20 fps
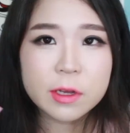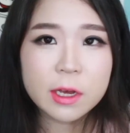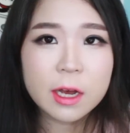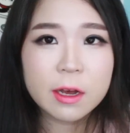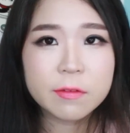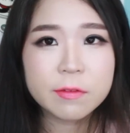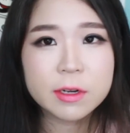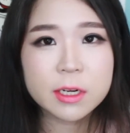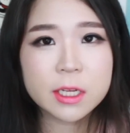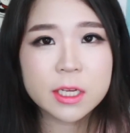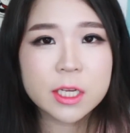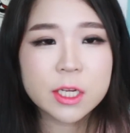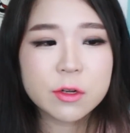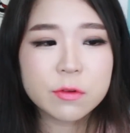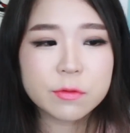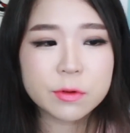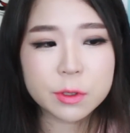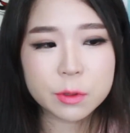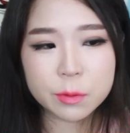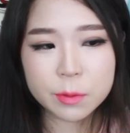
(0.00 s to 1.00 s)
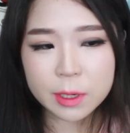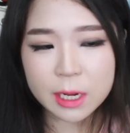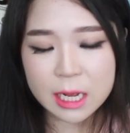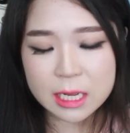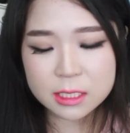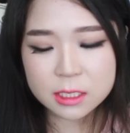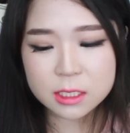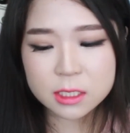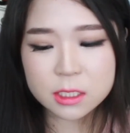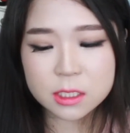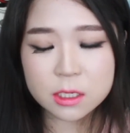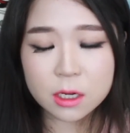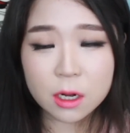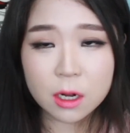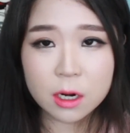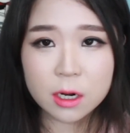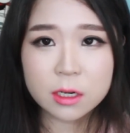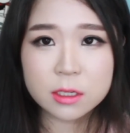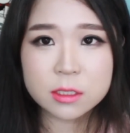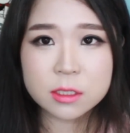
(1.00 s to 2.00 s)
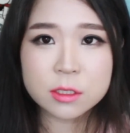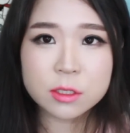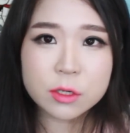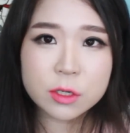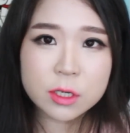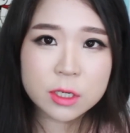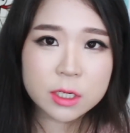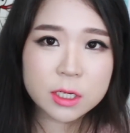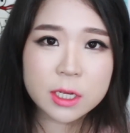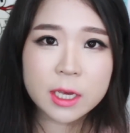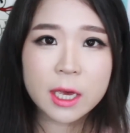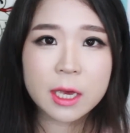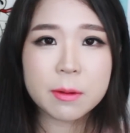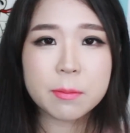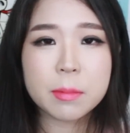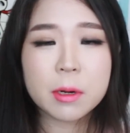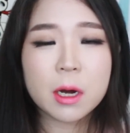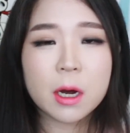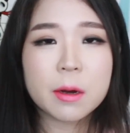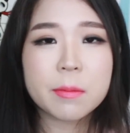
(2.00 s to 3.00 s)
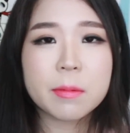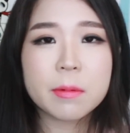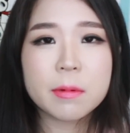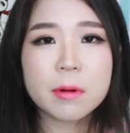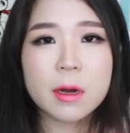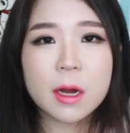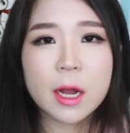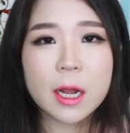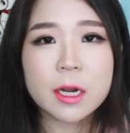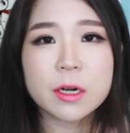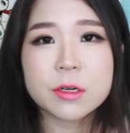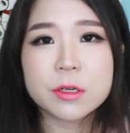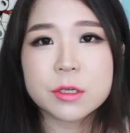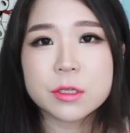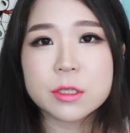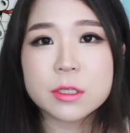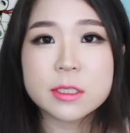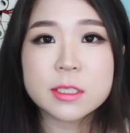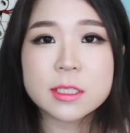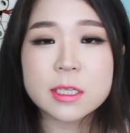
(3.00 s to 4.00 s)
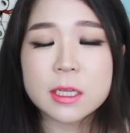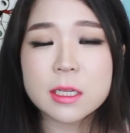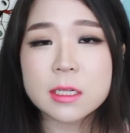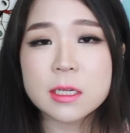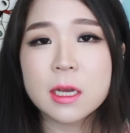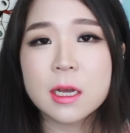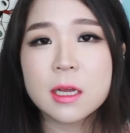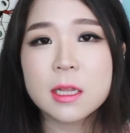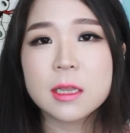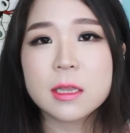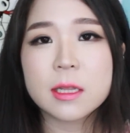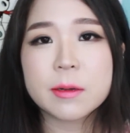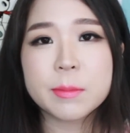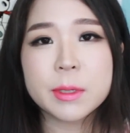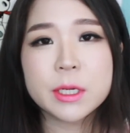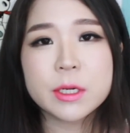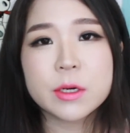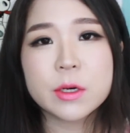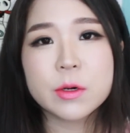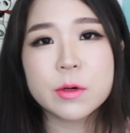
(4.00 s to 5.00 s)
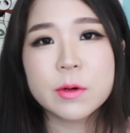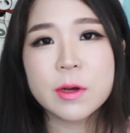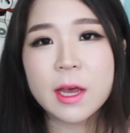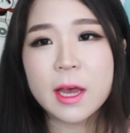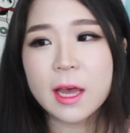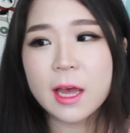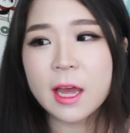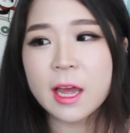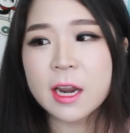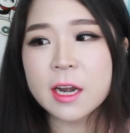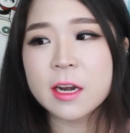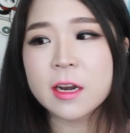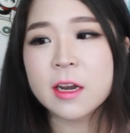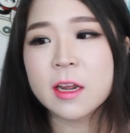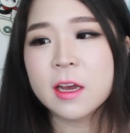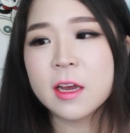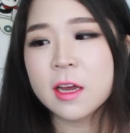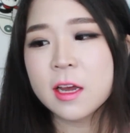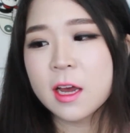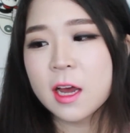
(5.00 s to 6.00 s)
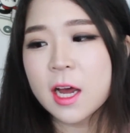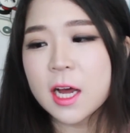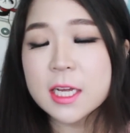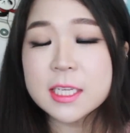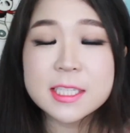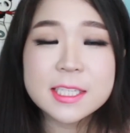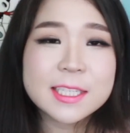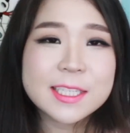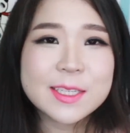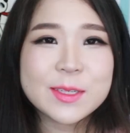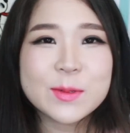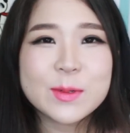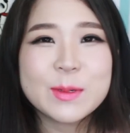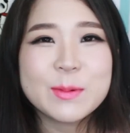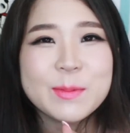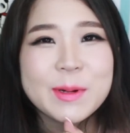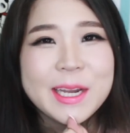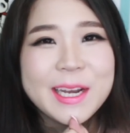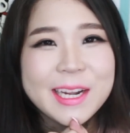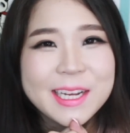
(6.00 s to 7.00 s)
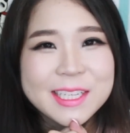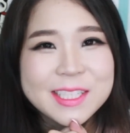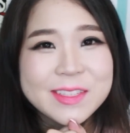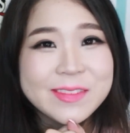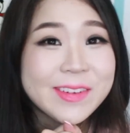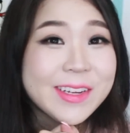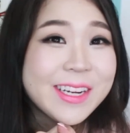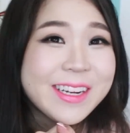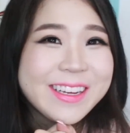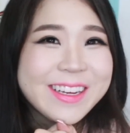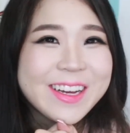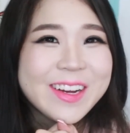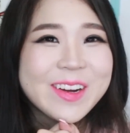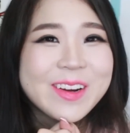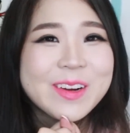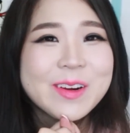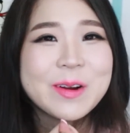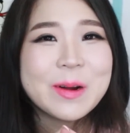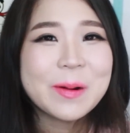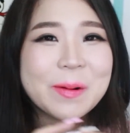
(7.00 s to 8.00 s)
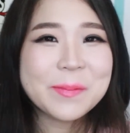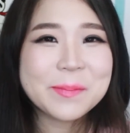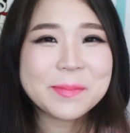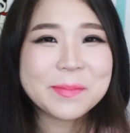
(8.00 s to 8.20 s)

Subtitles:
you have any requests on certain K-pop idols, then let me know and I'll see you in my next video.